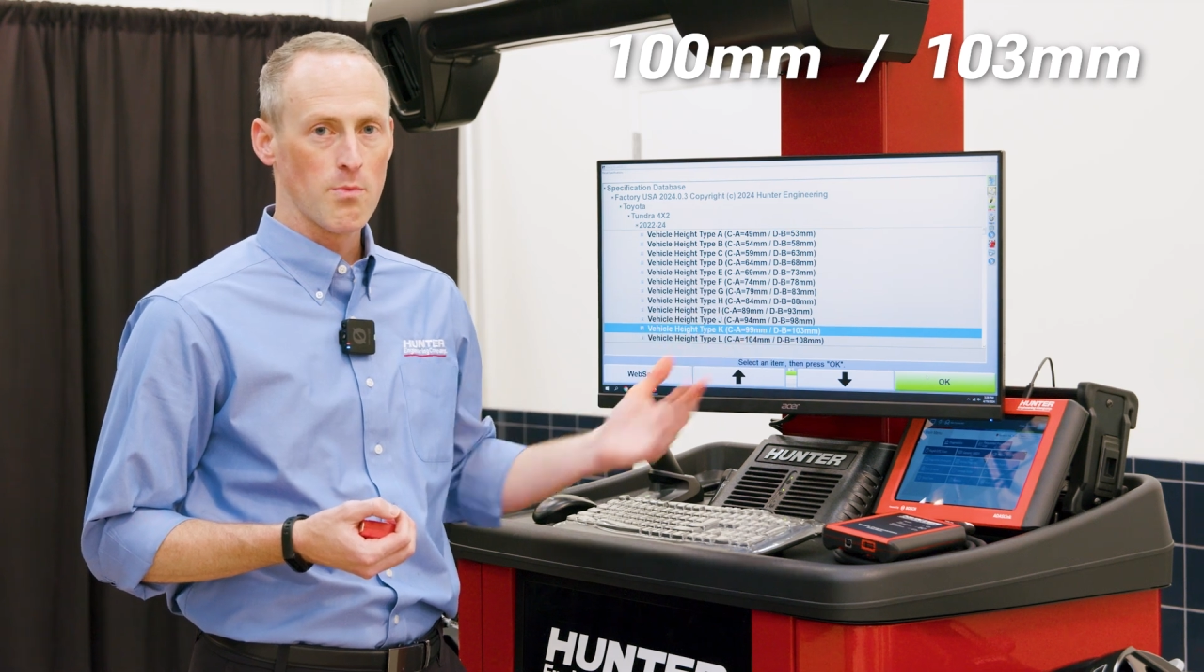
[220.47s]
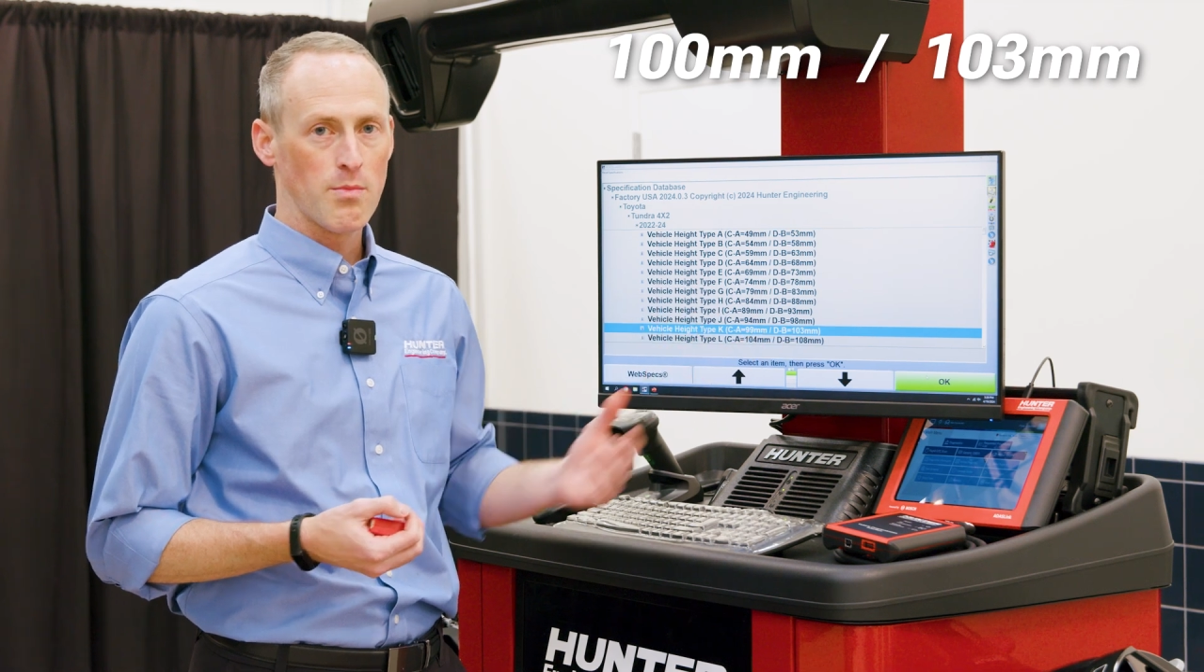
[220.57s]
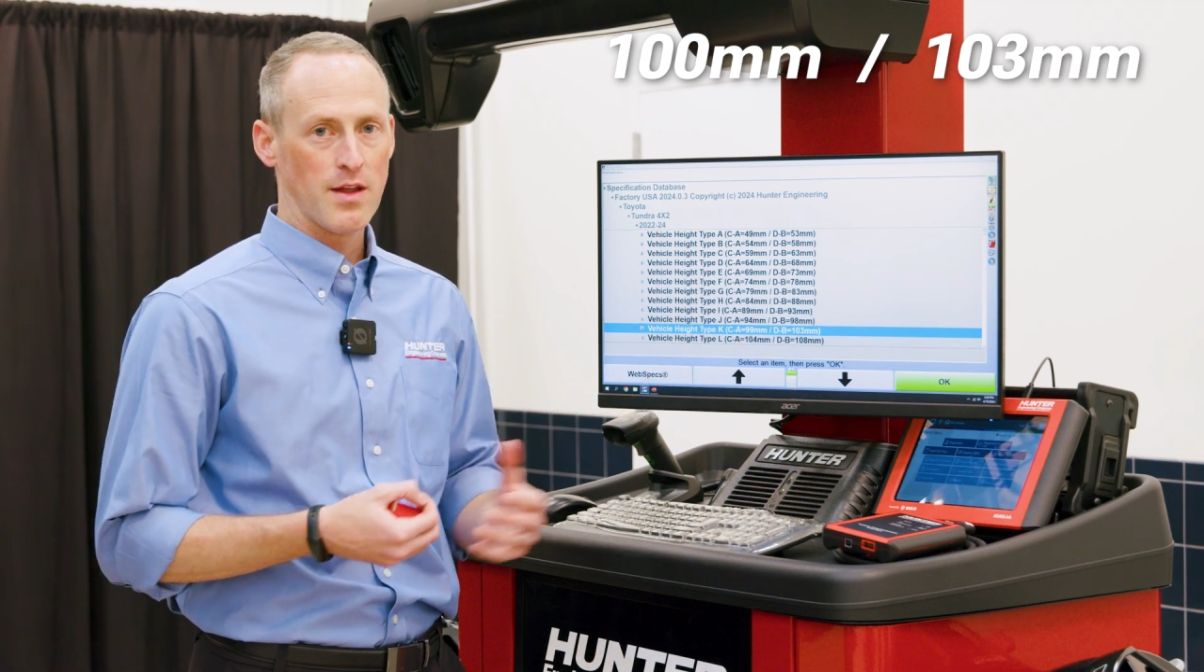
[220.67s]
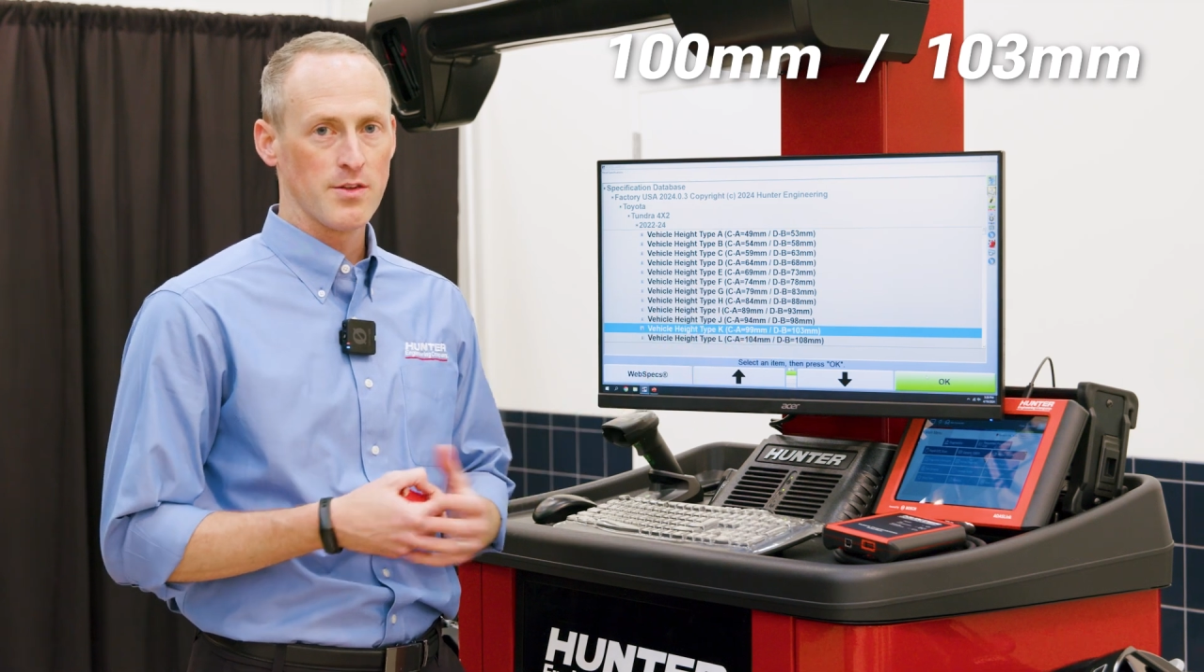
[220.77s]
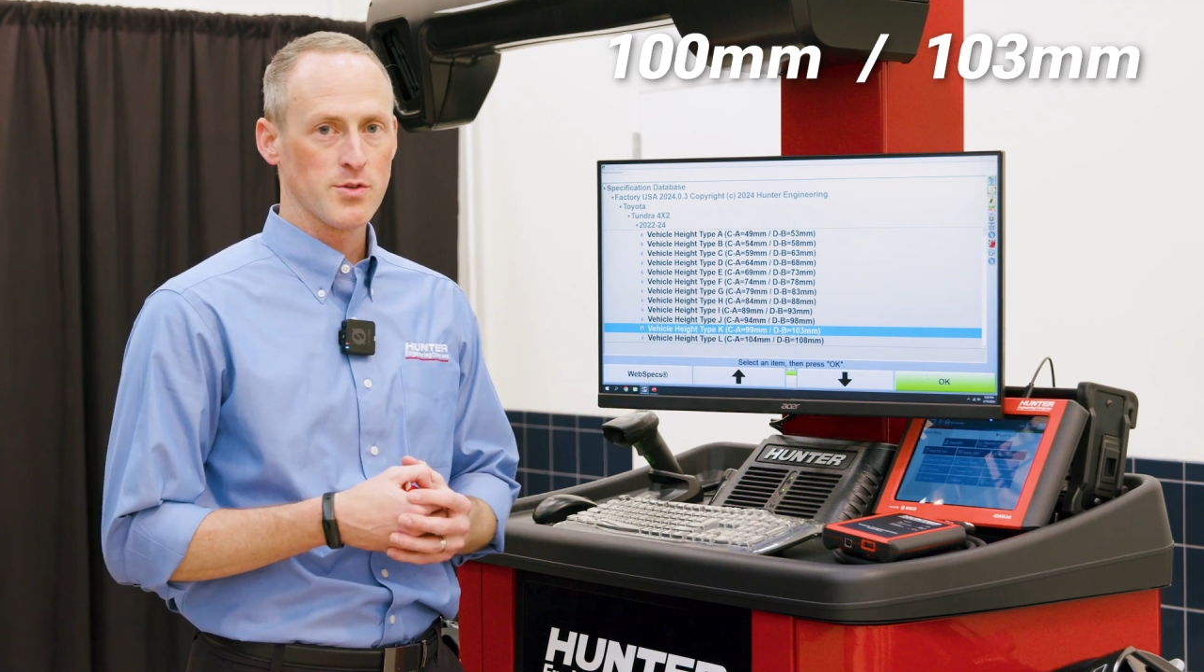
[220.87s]

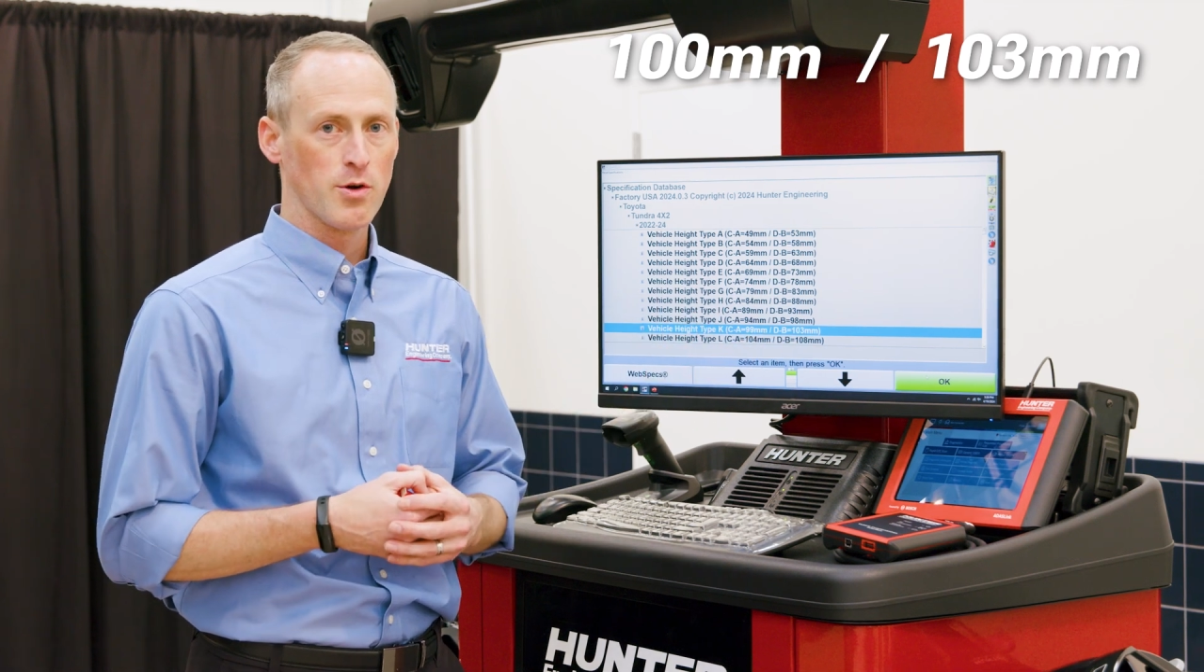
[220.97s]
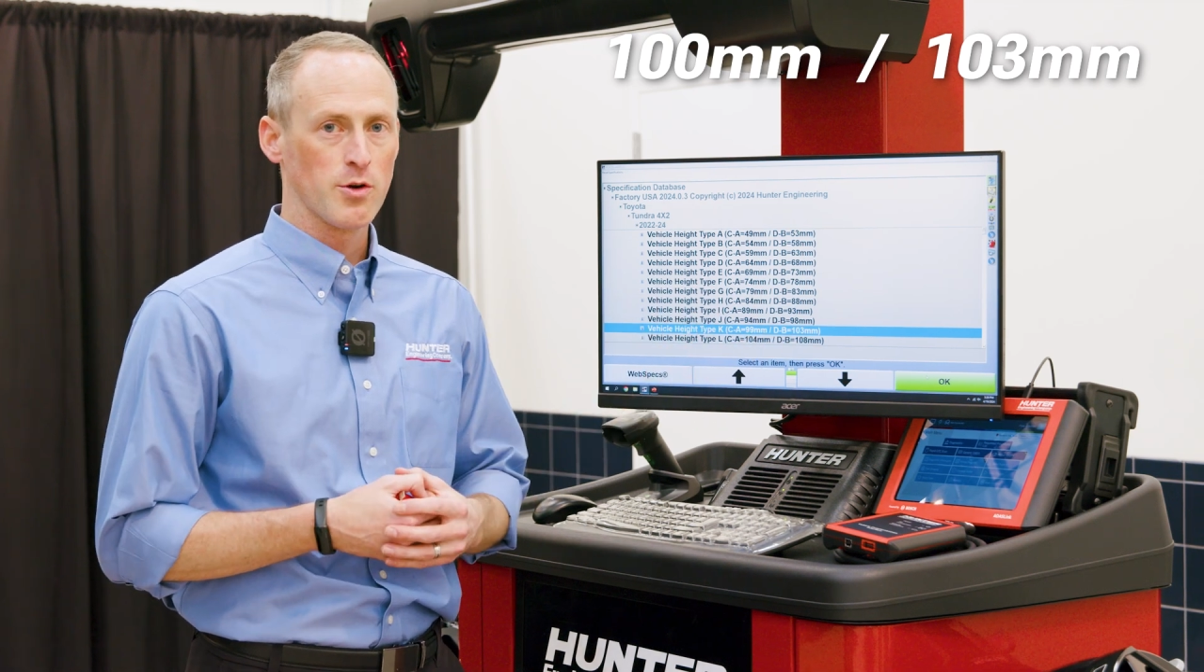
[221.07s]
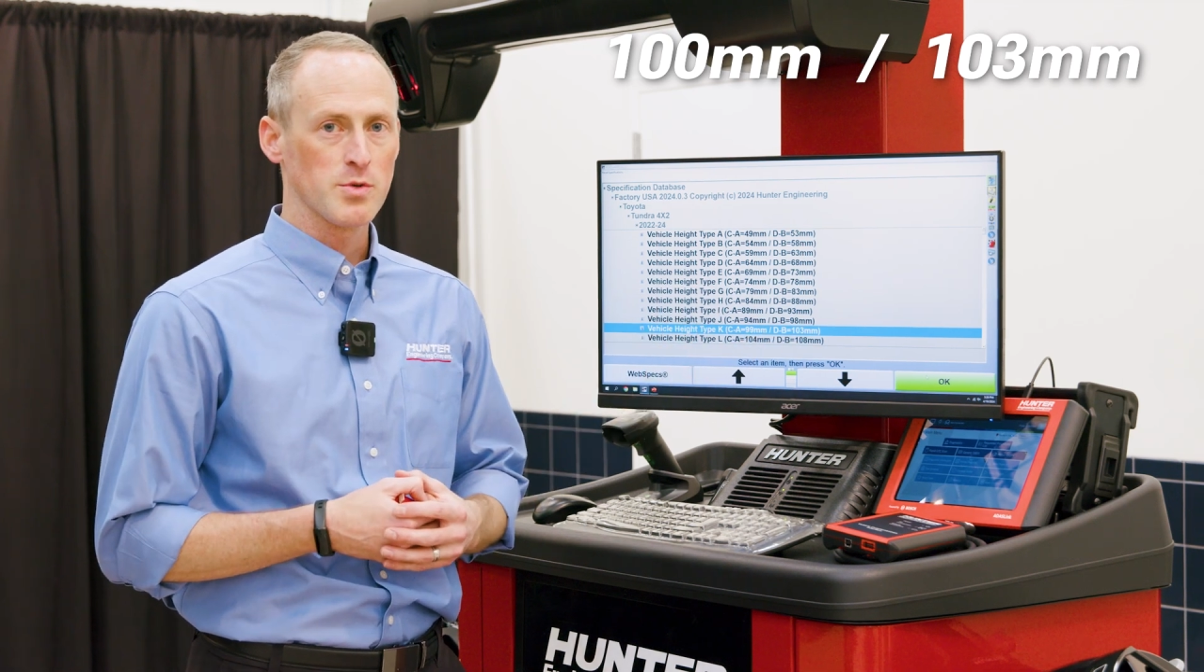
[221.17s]
by the Toyota